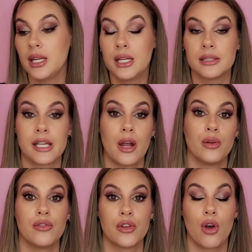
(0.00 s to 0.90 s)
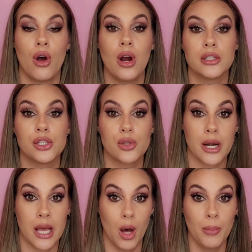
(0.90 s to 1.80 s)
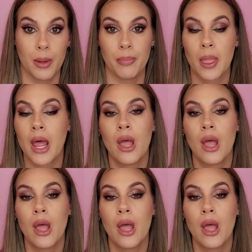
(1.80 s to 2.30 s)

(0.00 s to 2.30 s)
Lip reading: He gets out of the car to try to help him.